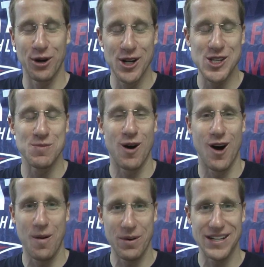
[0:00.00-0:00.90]
pretty
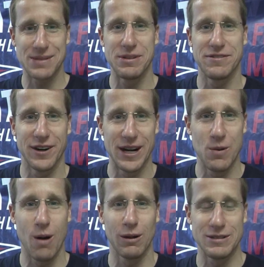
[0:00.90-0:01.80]
small, but it's going to be
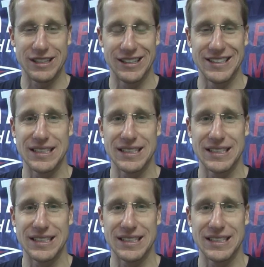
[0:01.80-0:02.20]
very well represented.